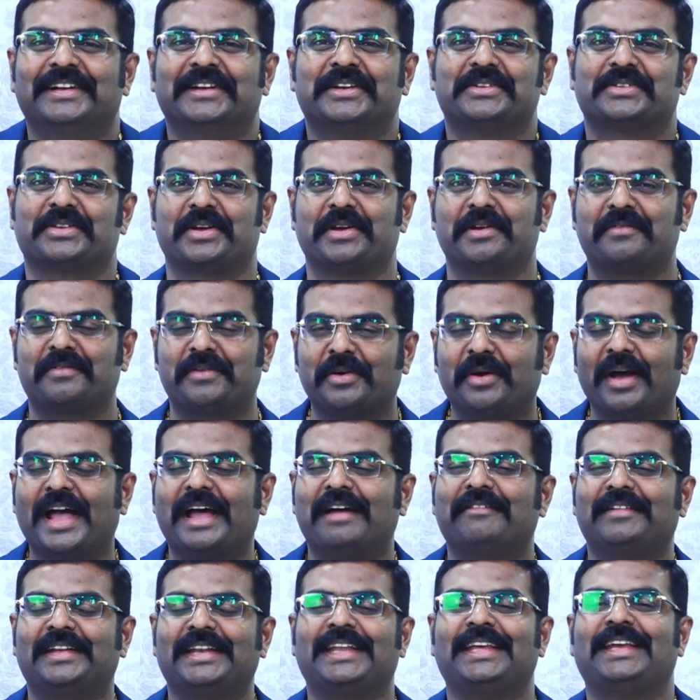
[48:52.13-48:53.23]
So if you
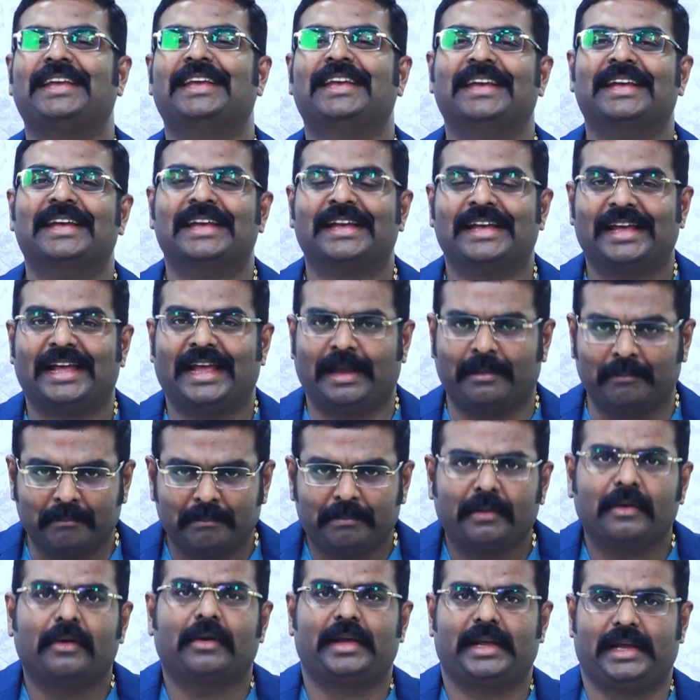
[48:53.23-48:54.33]
have any
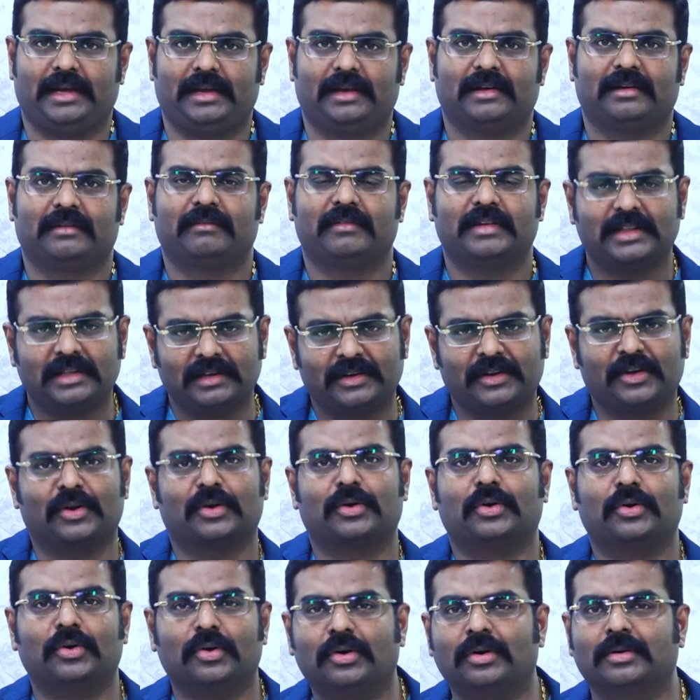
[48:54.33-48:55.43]
employee within your
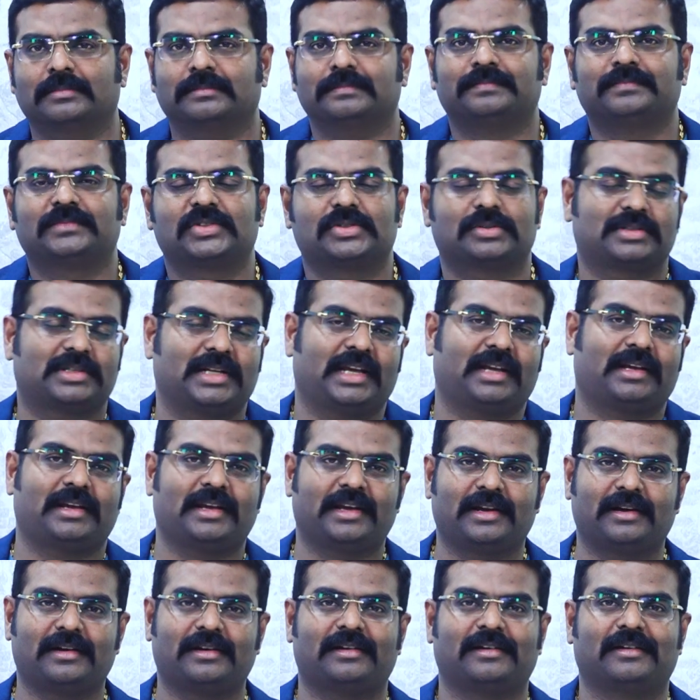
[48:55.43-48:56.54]
home to take
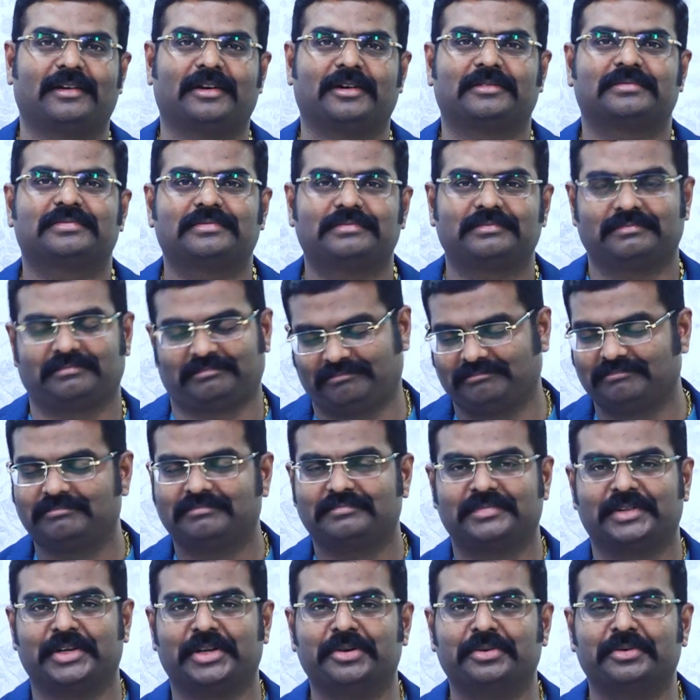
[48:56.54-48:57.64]
care of
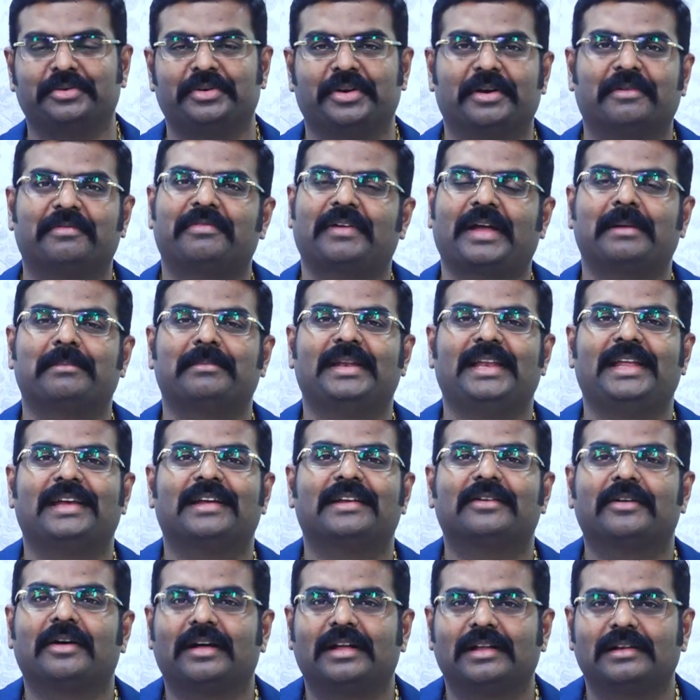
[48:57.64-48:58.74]
you, your family
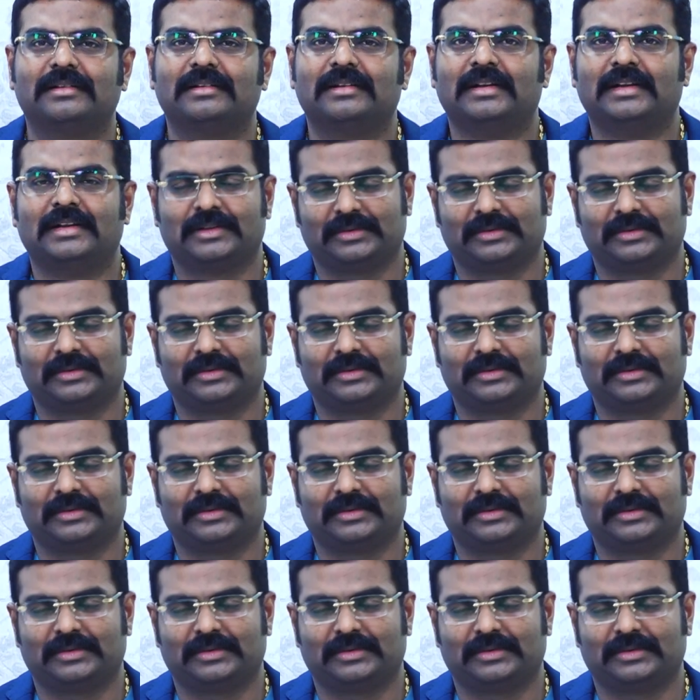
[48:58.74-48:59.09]
and all,